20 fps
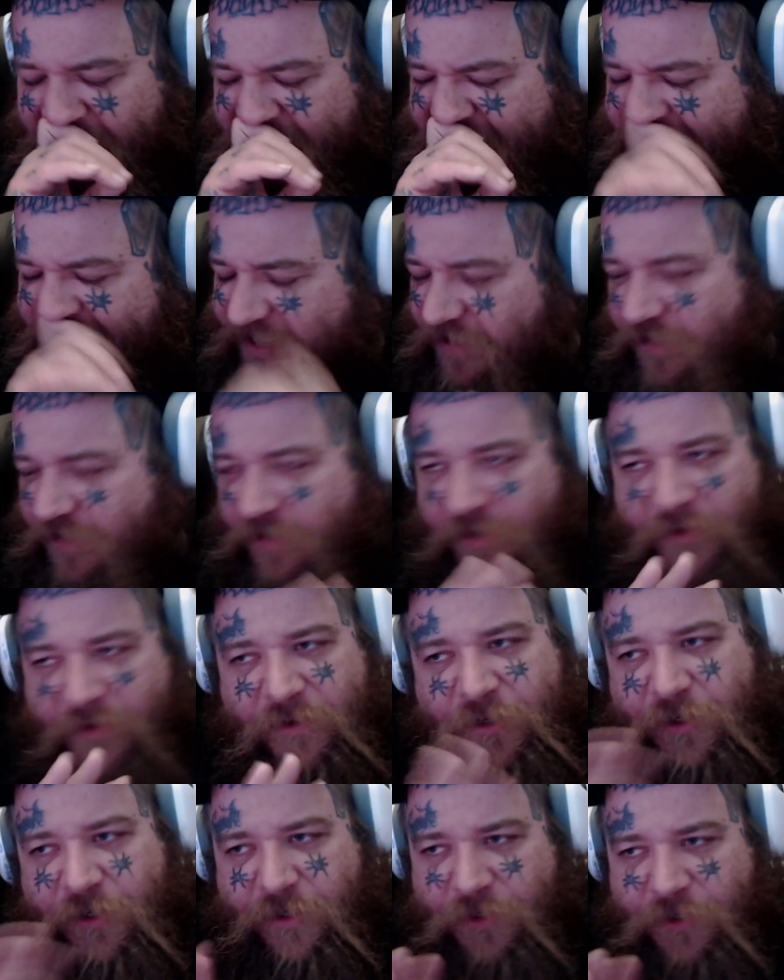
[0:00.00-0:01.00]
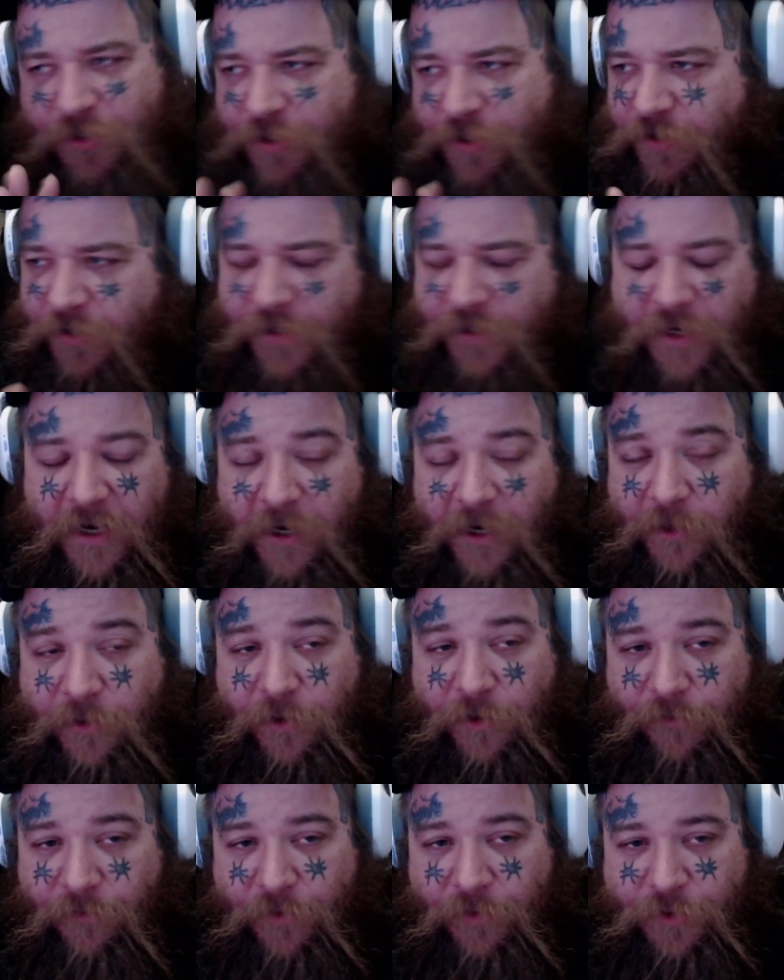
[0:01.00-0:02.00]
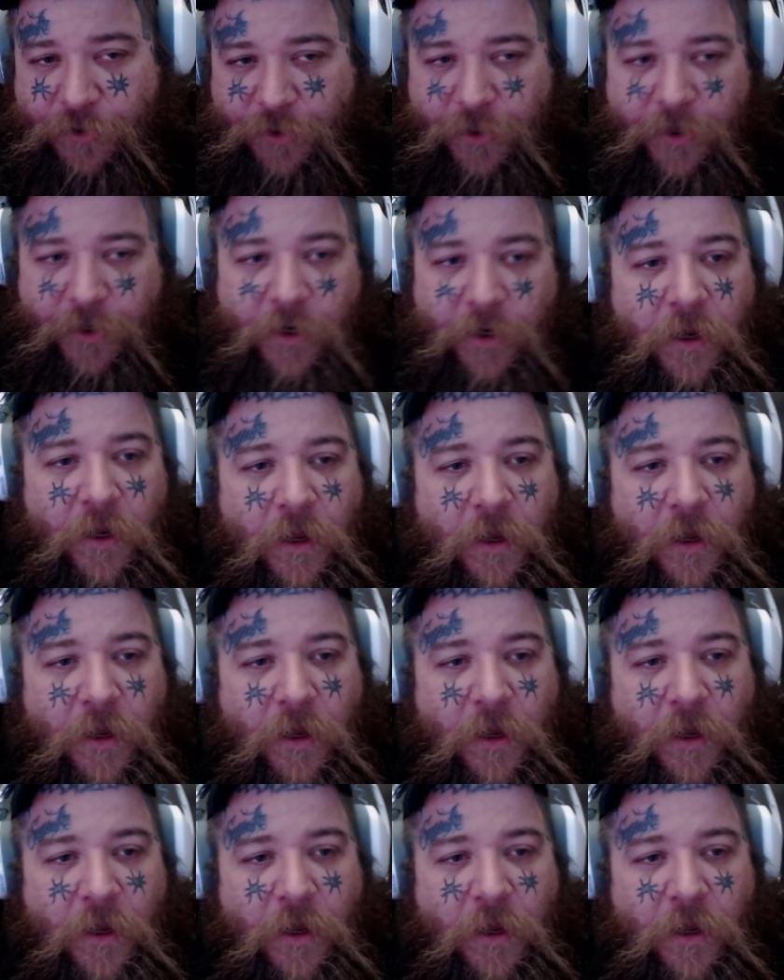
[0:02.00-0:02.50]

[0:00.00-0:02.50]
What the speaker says: character for sure.